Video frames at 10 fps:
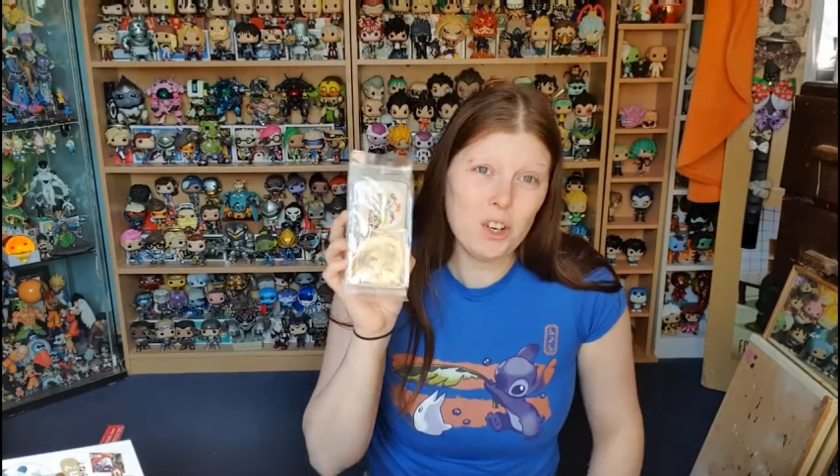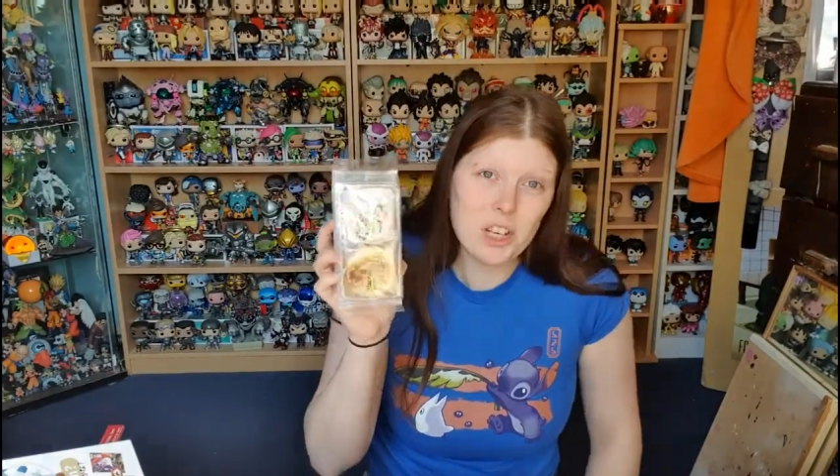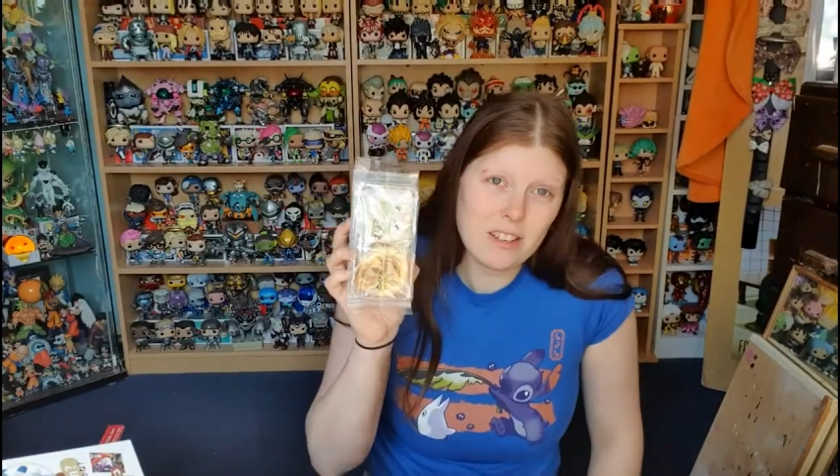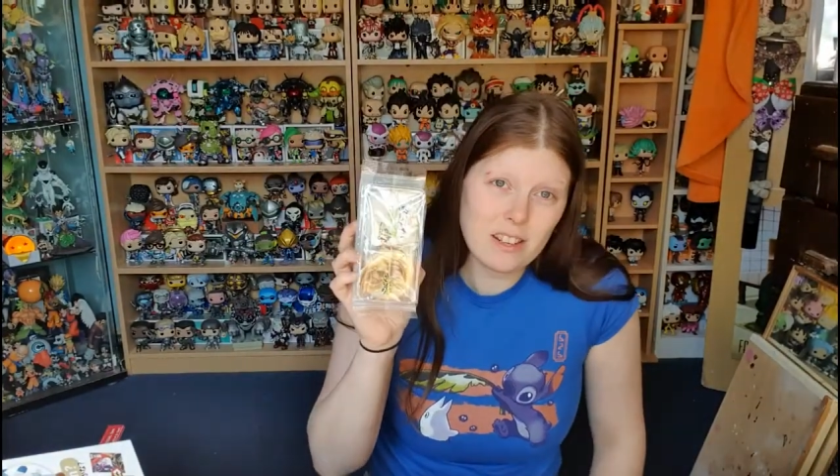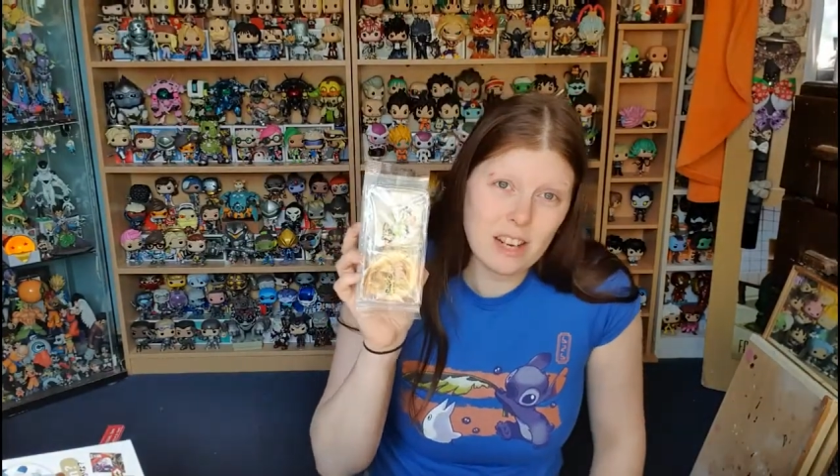
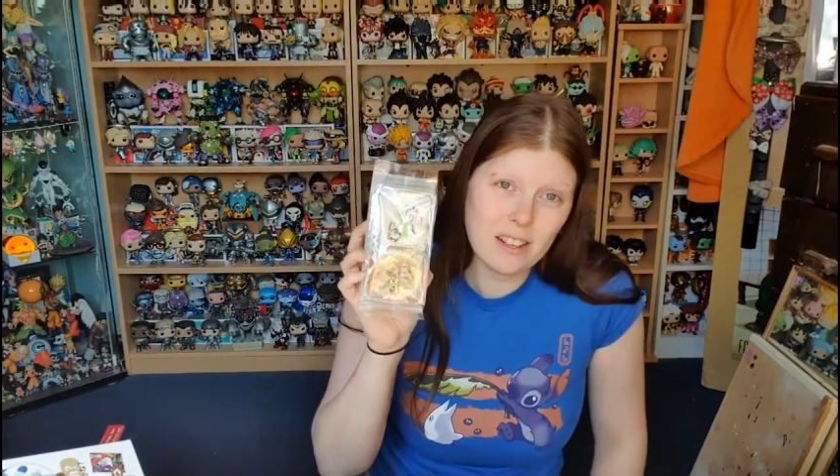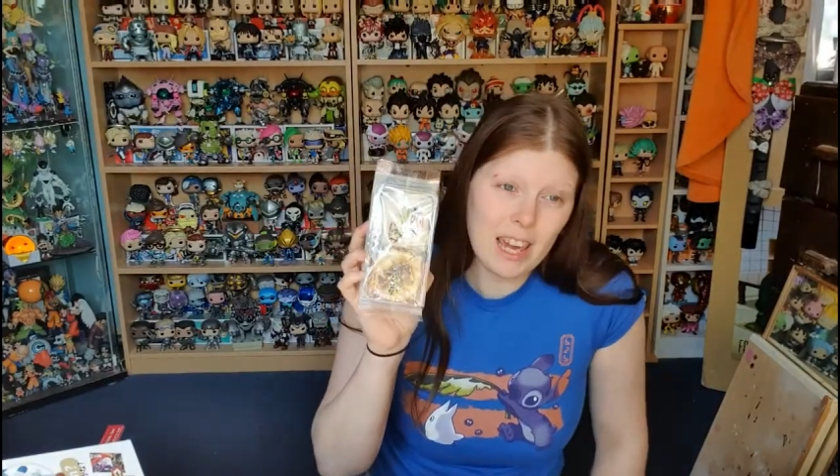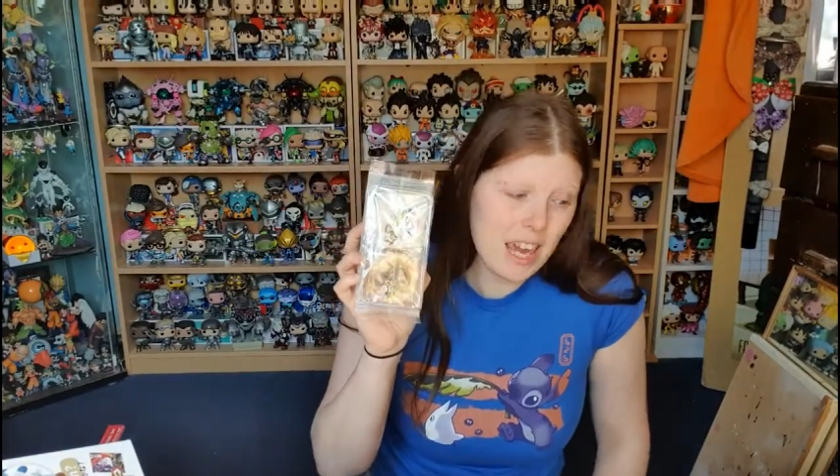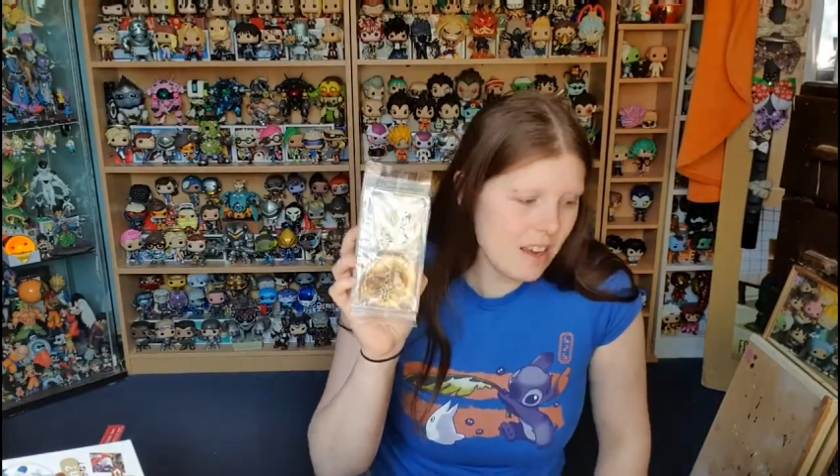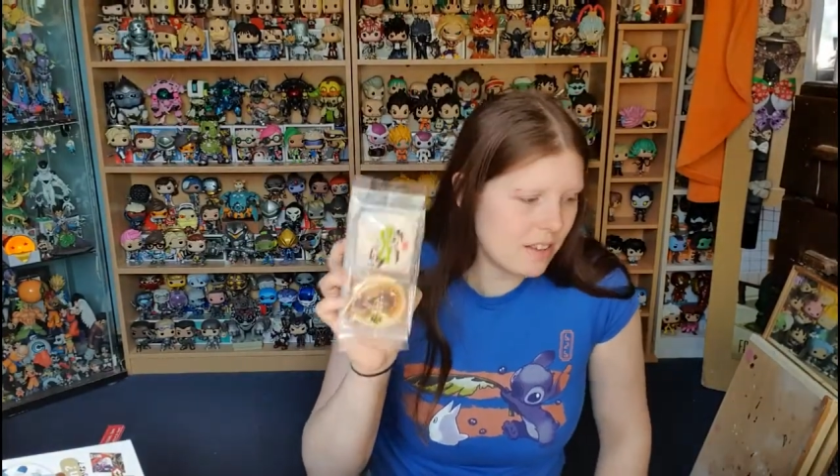chestnut
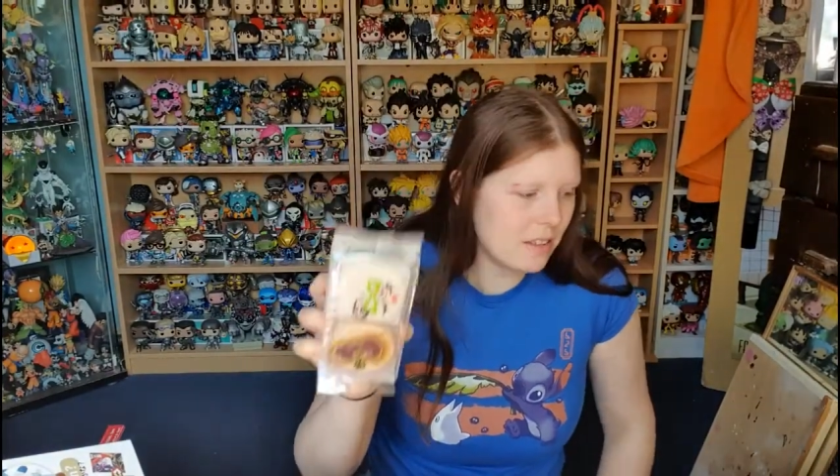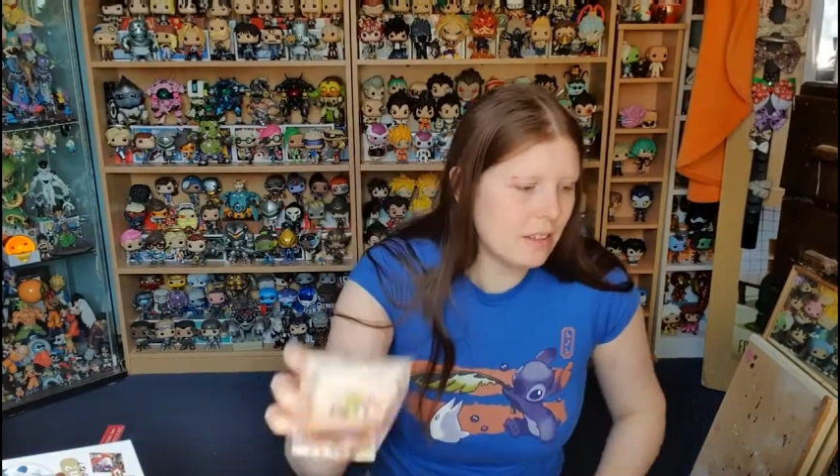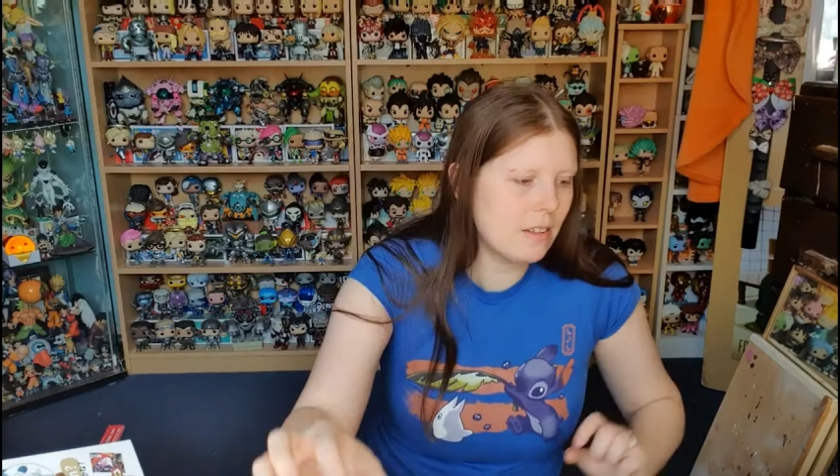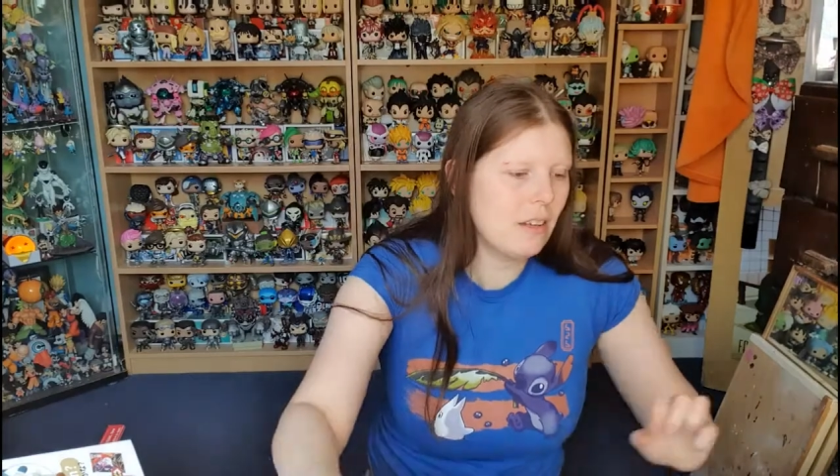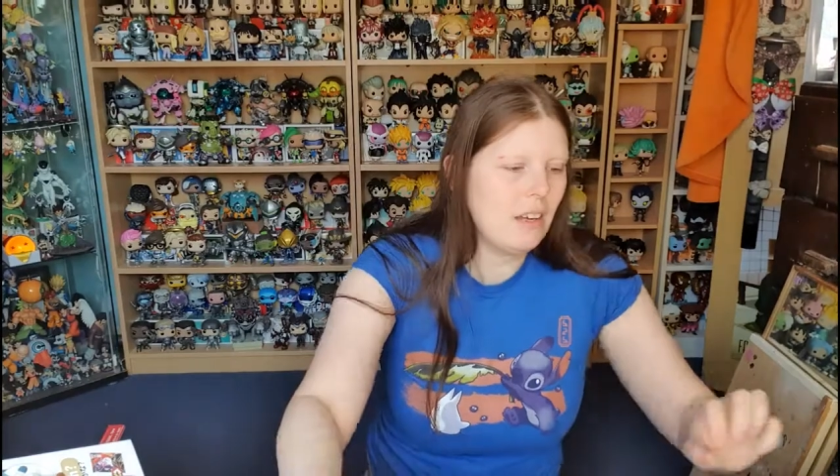cakes.